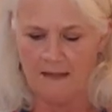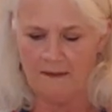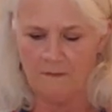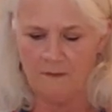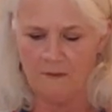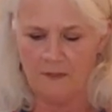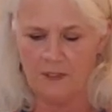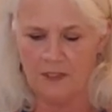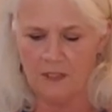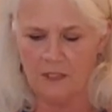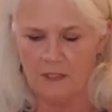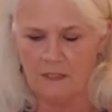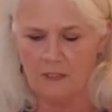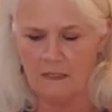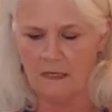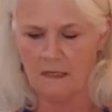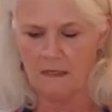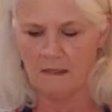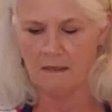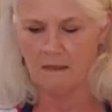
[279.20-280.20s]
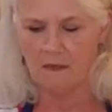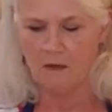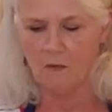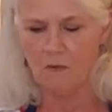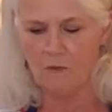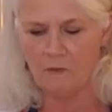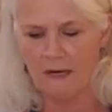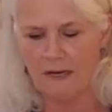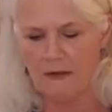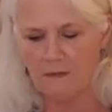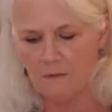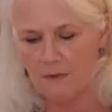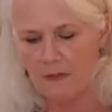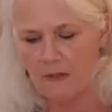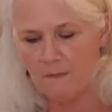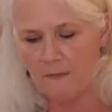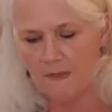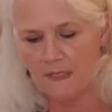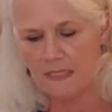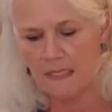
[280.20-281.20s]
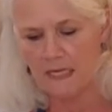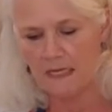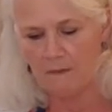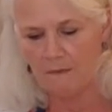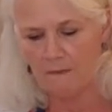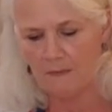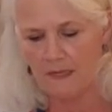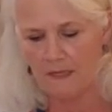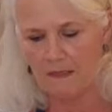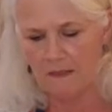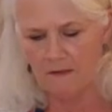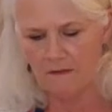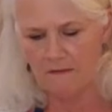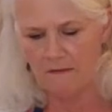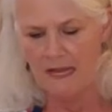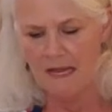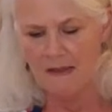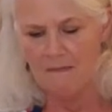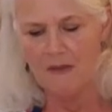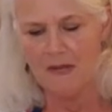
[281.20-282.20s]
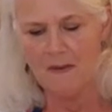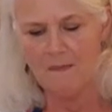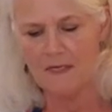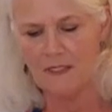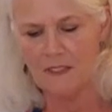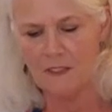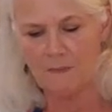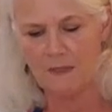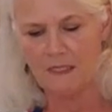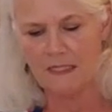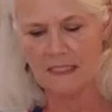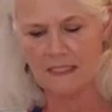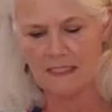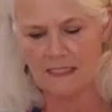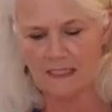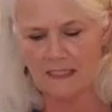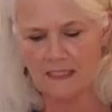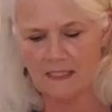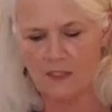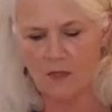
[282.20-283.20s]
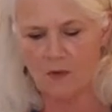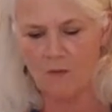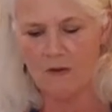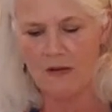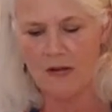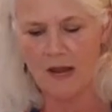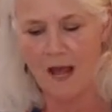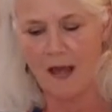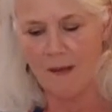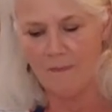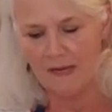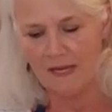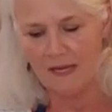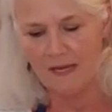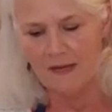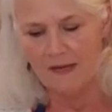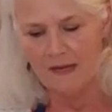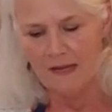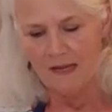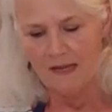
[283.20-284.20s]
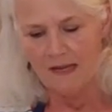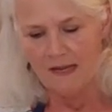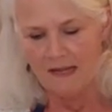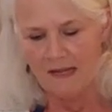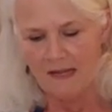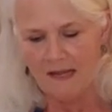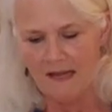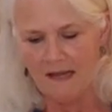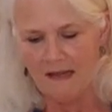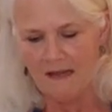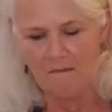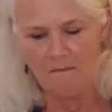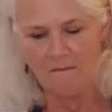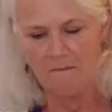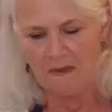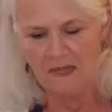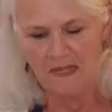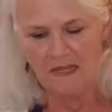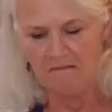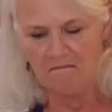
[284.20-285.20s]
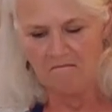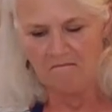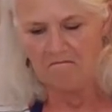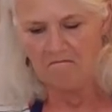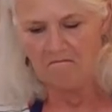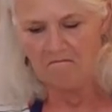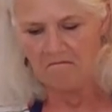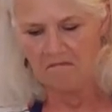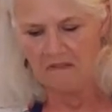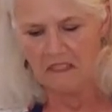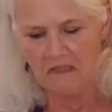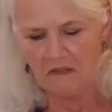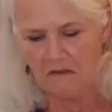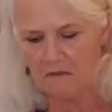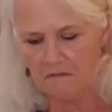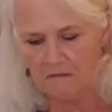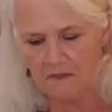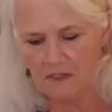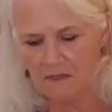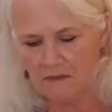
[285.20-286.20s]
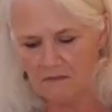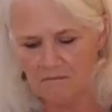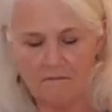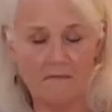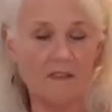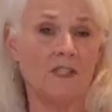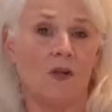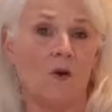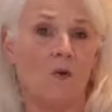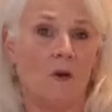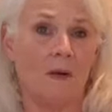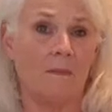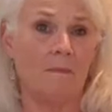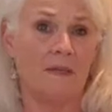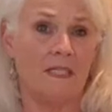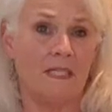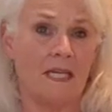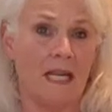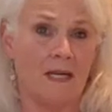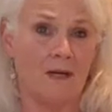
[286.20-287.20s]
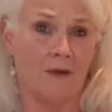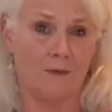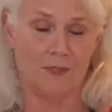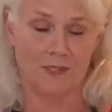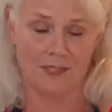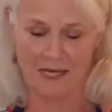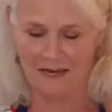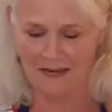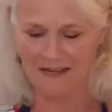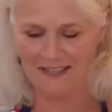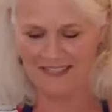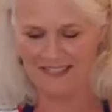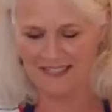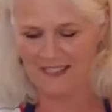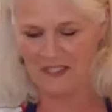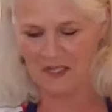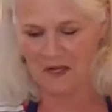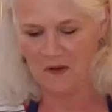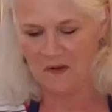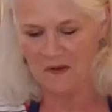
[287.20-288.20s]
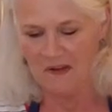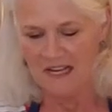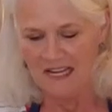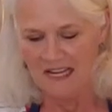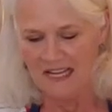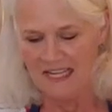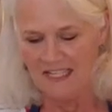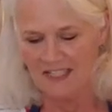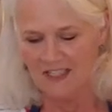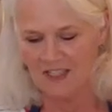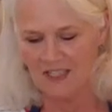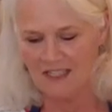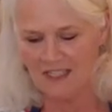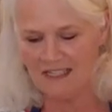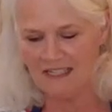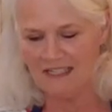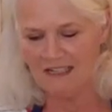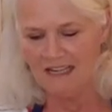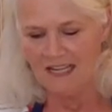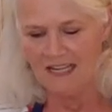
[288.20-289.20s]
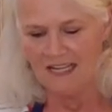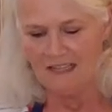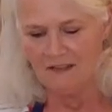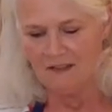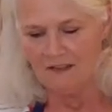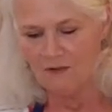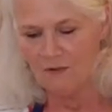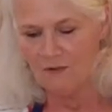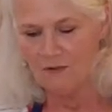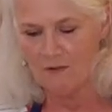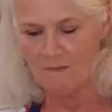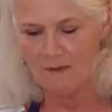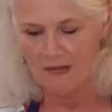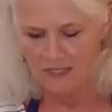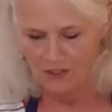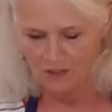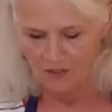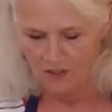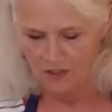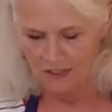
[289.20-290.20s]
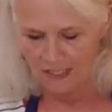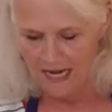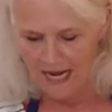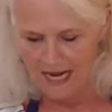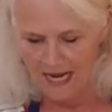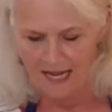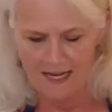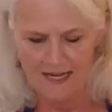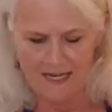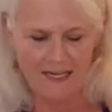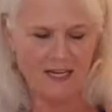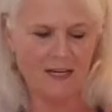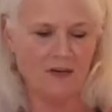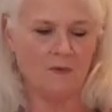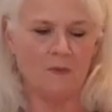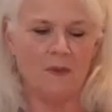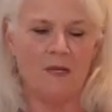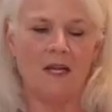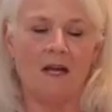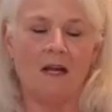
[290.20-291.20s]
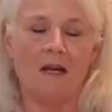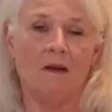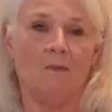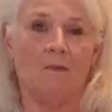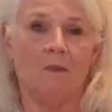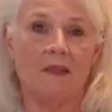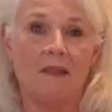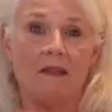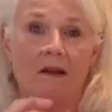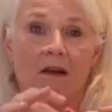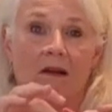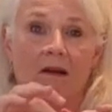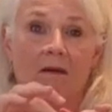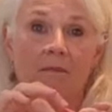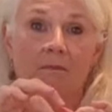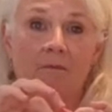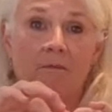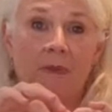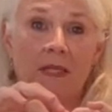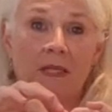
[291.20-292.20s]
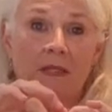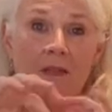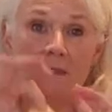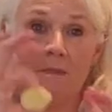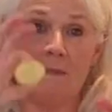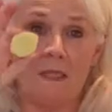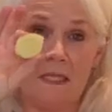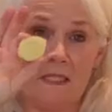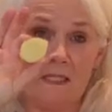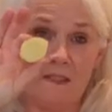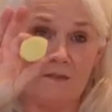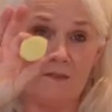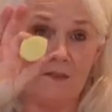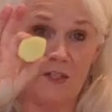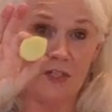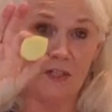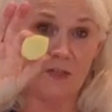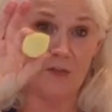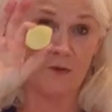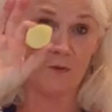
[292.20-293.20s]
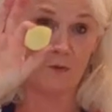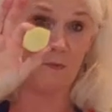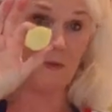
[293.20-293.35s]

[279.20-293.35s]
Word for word: We'll just go around with a potato peeler. Maybe it's because it's so knobby, but you know, so are potatoes. So just do the best you can. Here we are with our peeled piece of ginger,